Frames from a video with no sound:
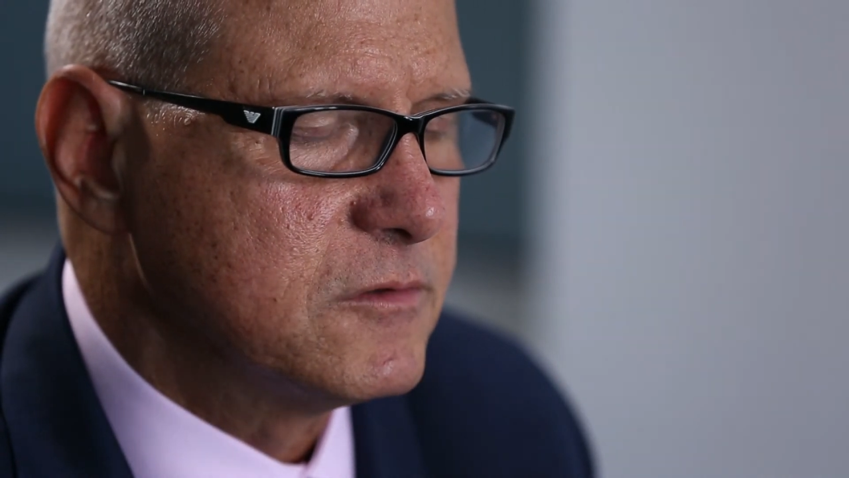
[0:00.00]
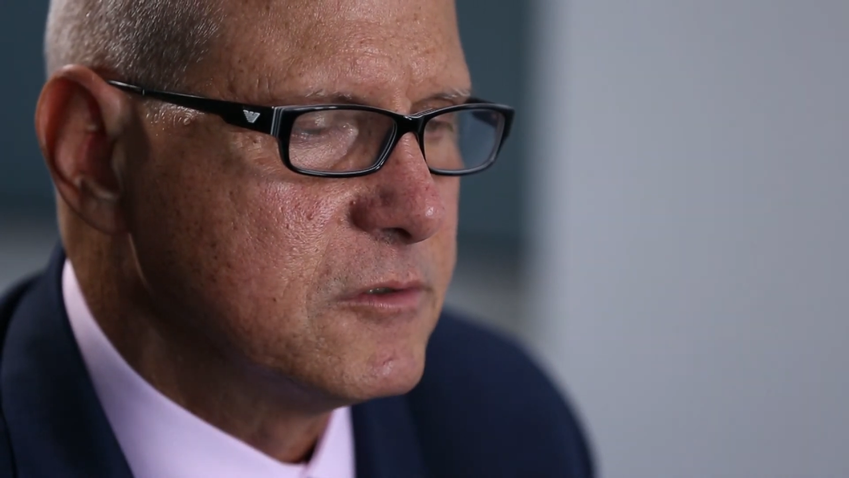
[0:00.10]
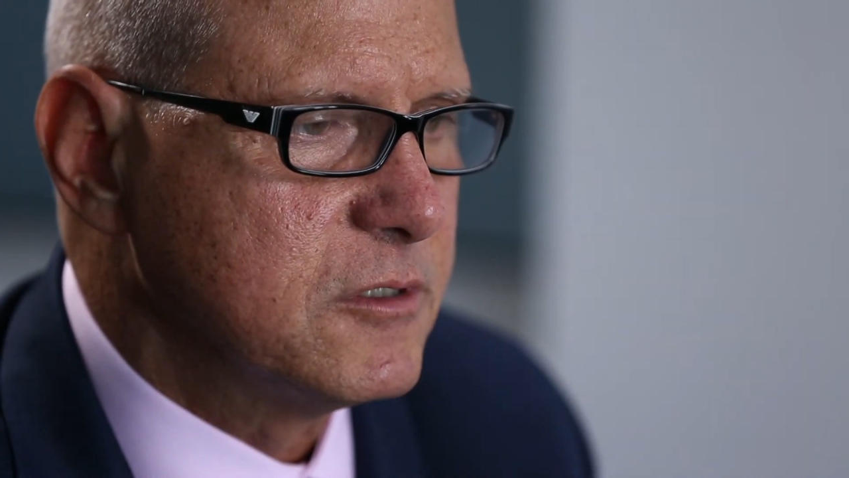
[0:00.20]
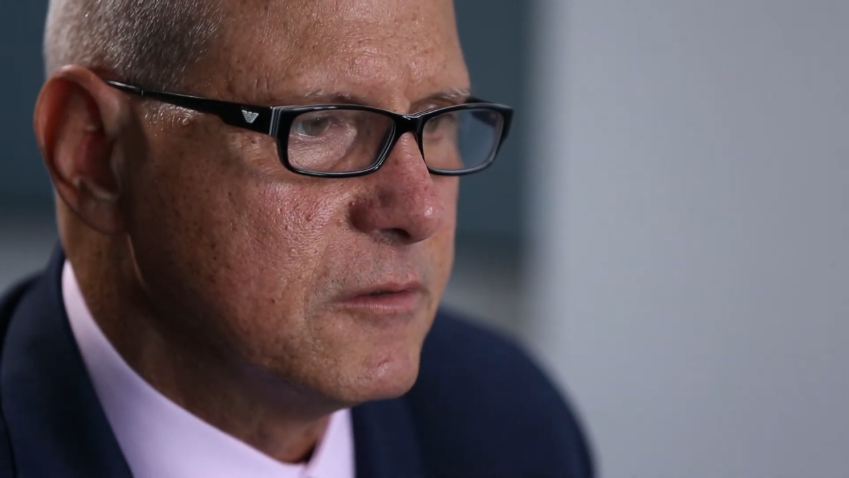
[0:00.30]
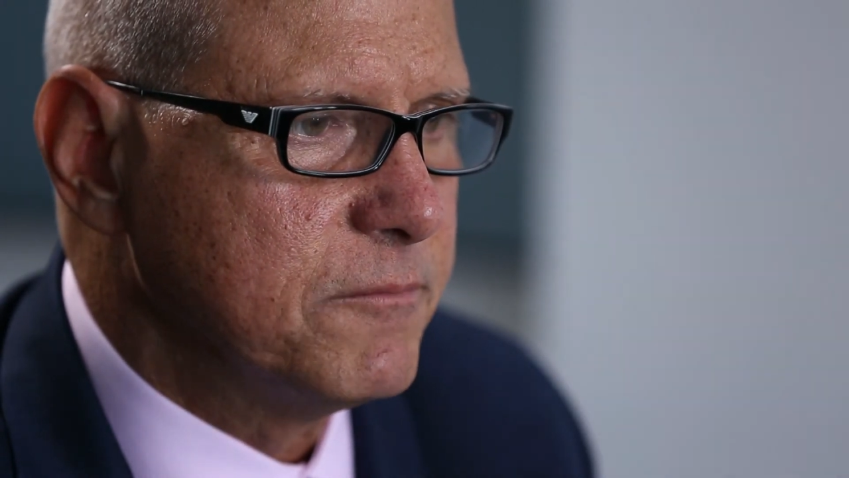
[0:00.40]

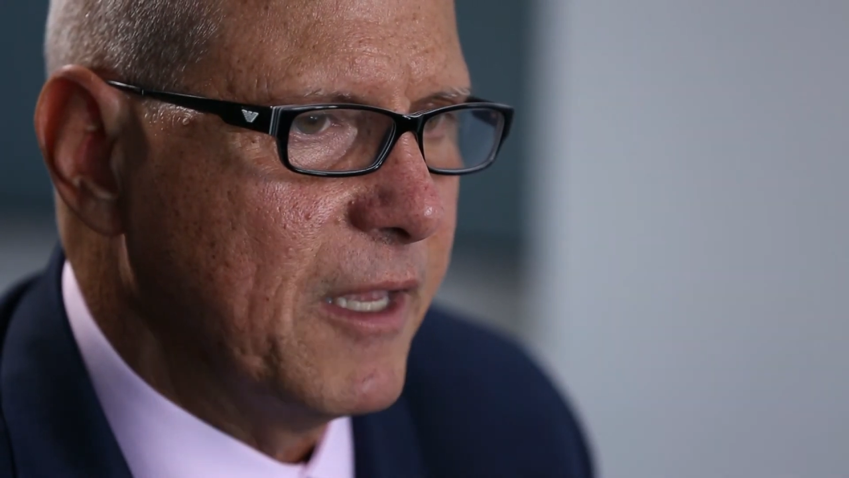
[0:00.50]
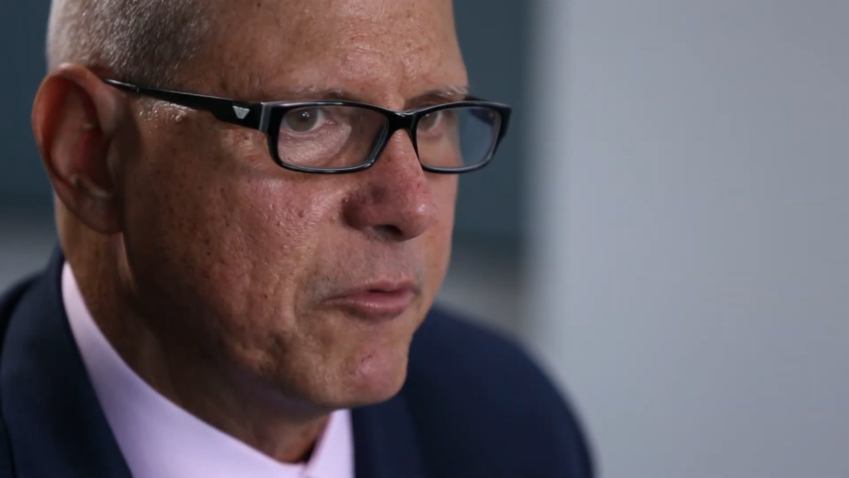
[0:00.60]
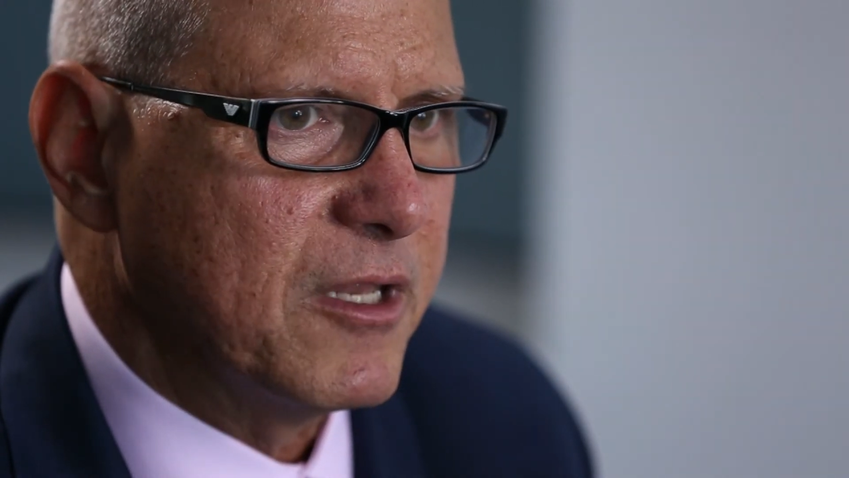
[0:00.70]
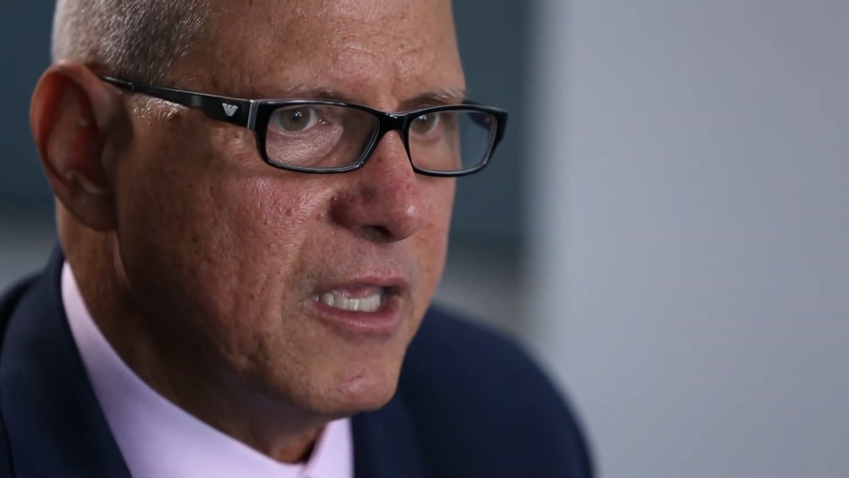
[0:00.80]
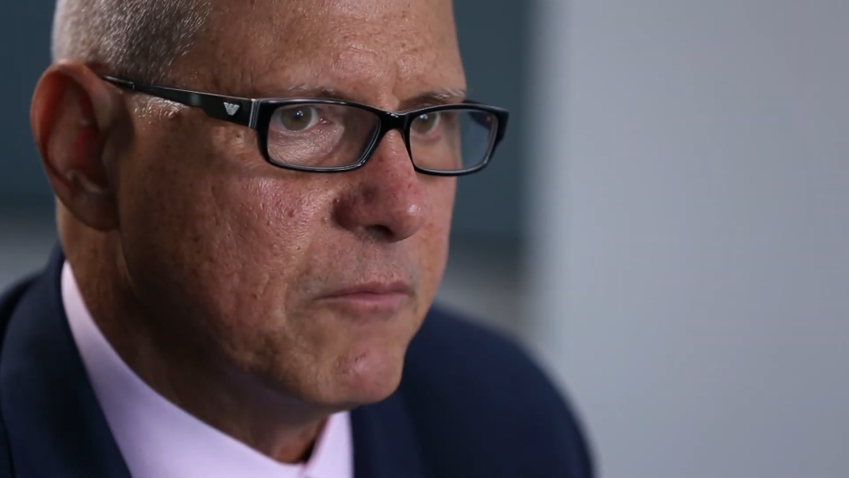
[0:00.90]
to be
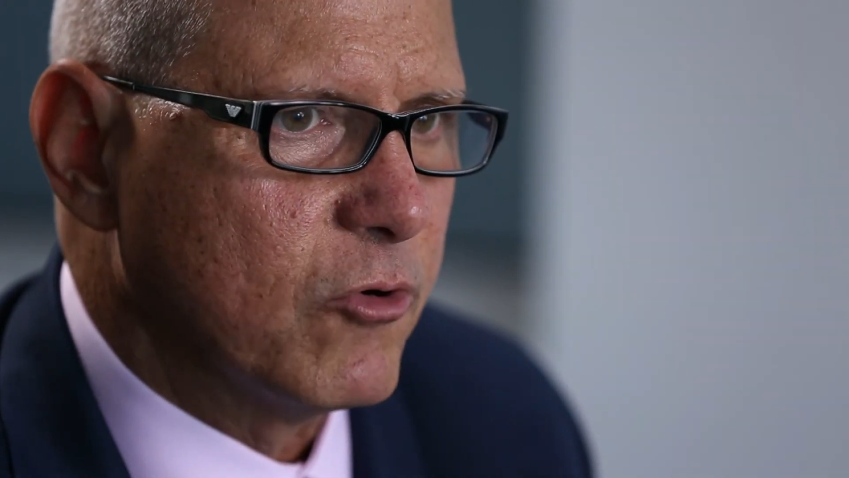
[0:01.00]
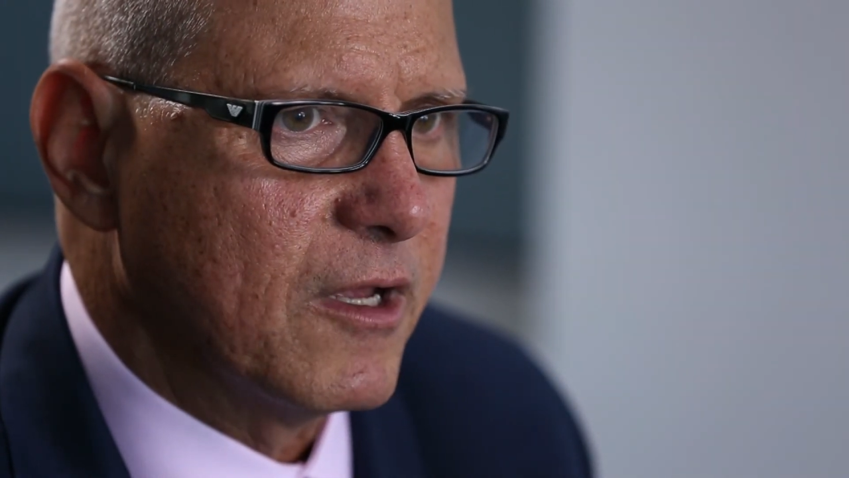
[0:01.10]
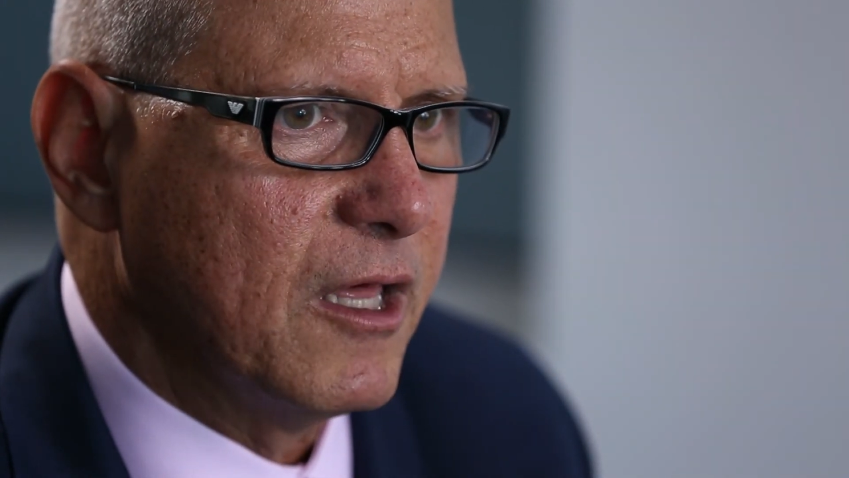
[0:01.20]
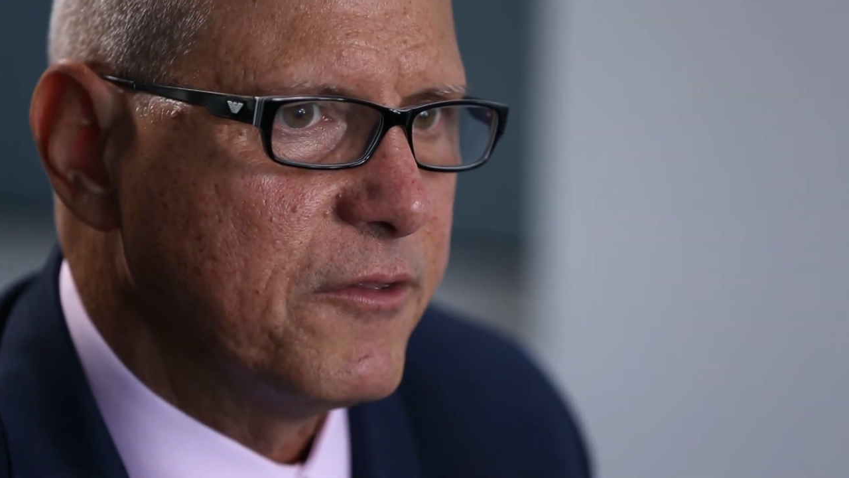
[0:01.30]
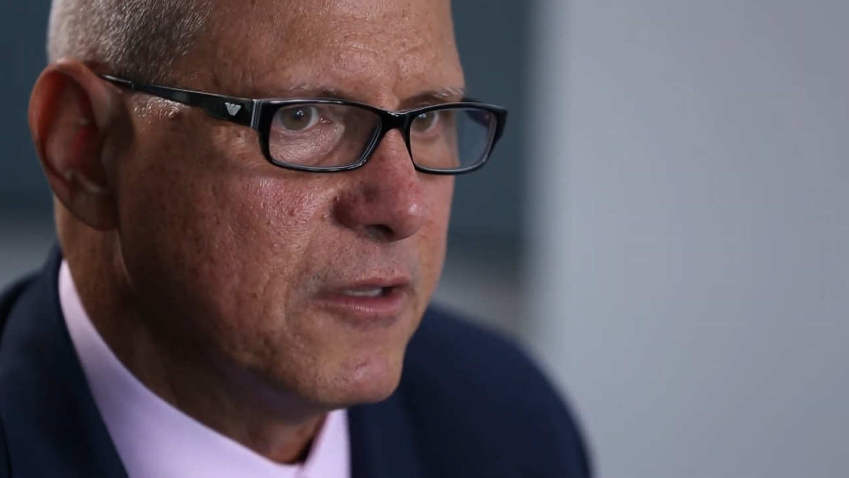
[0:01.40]
able to eat more
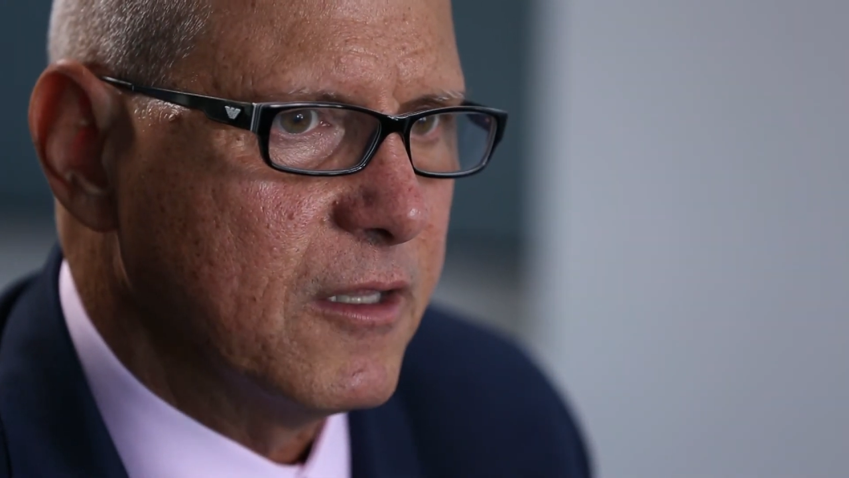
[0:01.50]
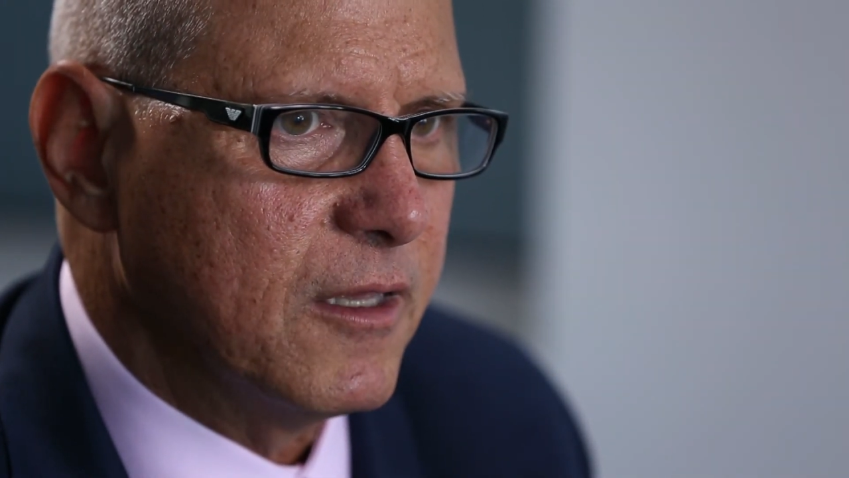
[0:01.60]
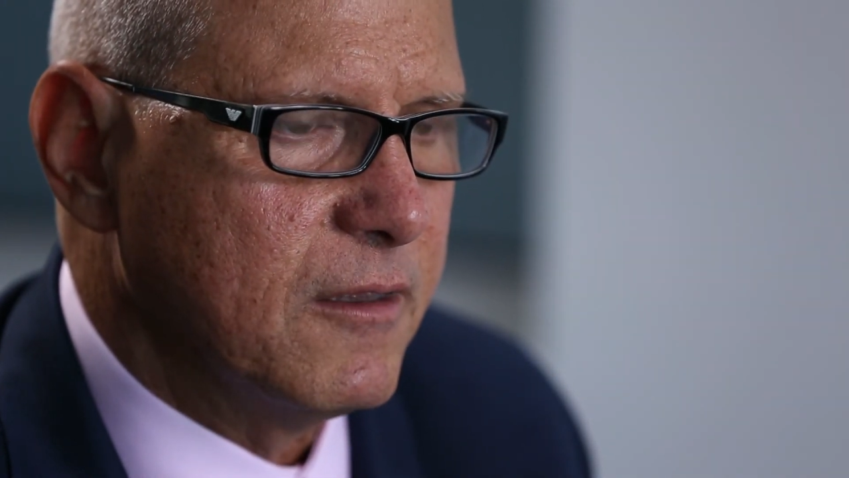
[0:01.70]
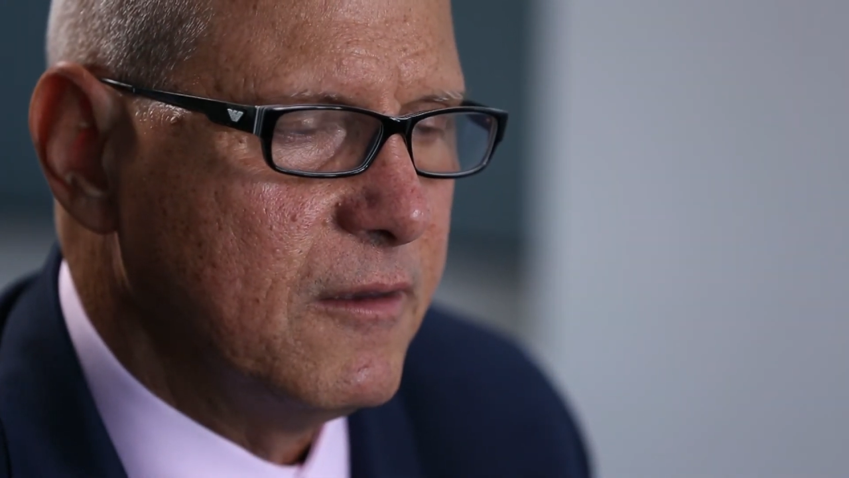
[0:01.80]
healthily,